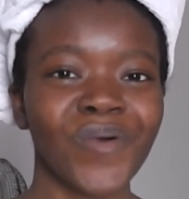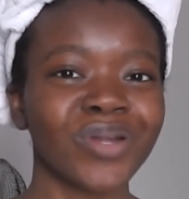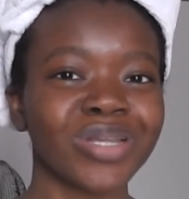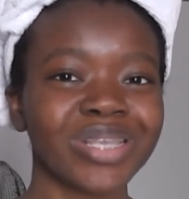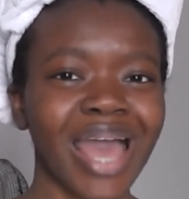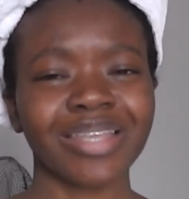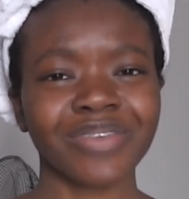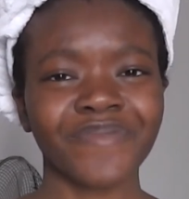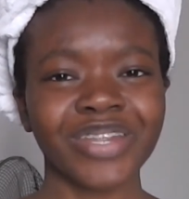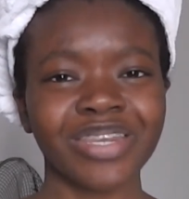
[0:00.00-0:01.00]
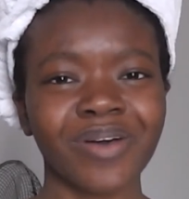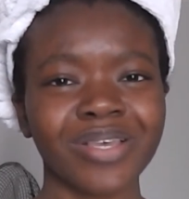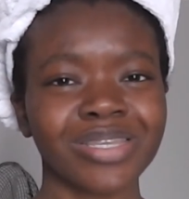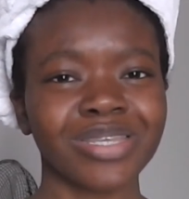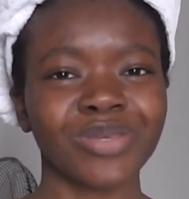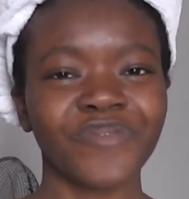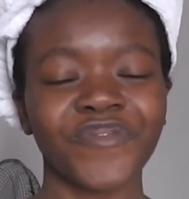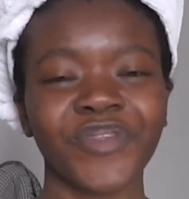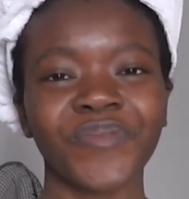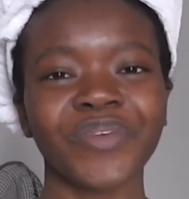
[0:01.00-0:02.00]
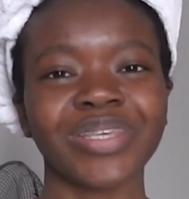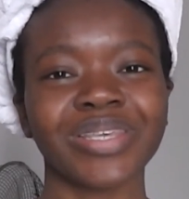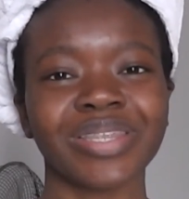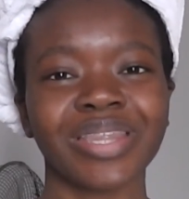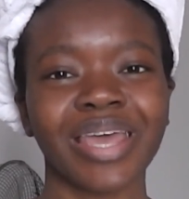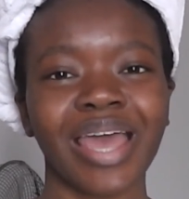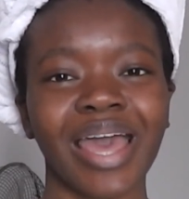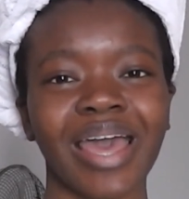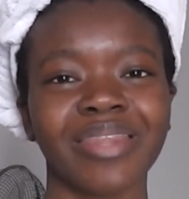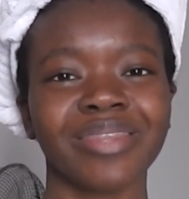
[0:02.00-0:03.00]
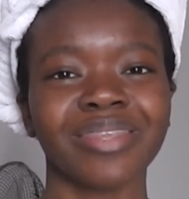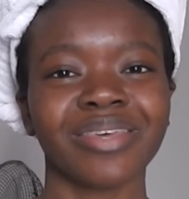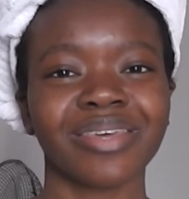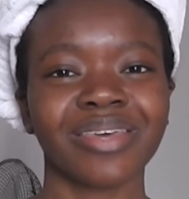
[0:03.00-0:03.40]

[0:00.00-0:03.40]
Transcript: or just acting really nasty to you for no reason and